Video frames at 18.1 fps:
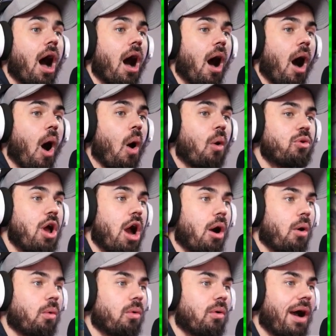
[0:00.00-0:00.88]
Oh,
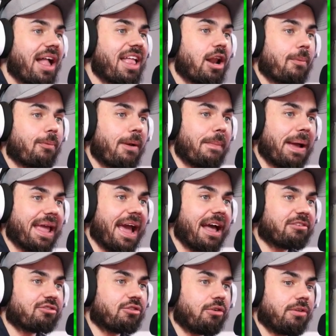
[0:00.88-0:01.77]
no. I need to upgrade my
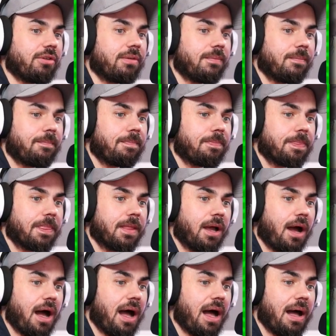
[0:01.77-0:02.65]
castle.
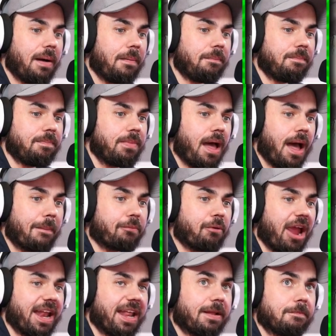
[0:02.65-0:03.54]

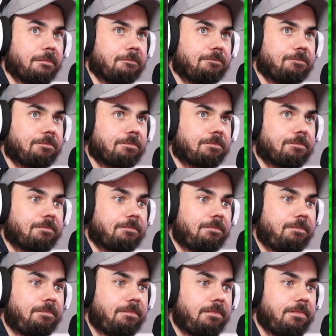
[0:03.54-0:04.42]
Upgrade it.
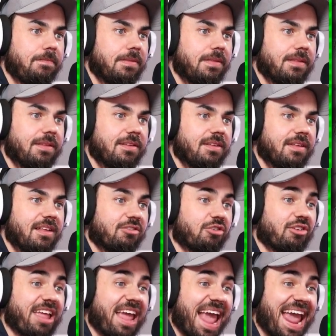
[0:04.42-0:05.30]
It's
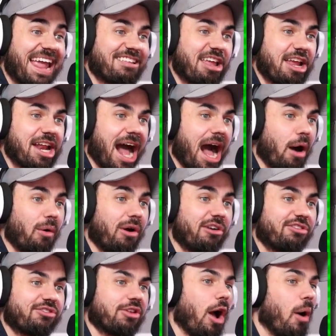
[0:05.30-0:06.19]
going to take 18
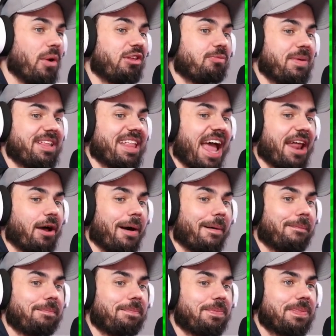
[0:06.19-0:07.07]
hours? No, we speed that up.
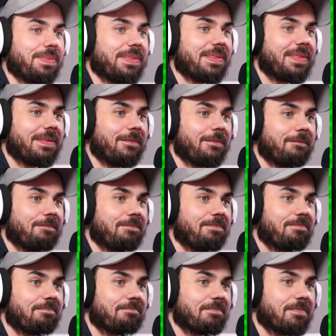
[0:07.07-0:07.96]

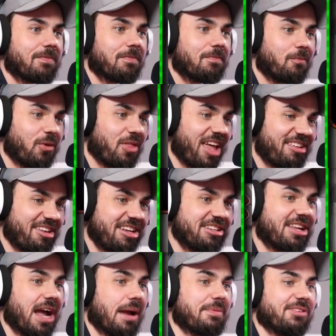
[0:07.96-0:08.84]
With 18
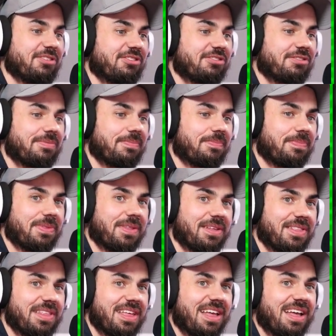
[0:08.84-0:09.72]
diamonds.
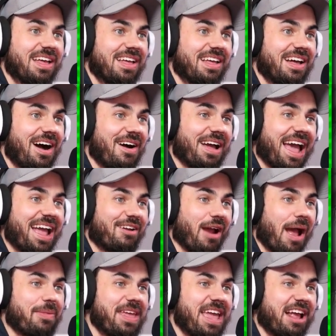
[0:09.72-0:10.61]
Okay,
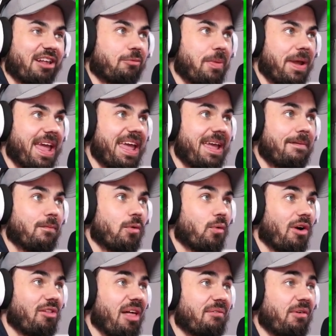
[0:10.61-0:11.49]
grab the XP. We're level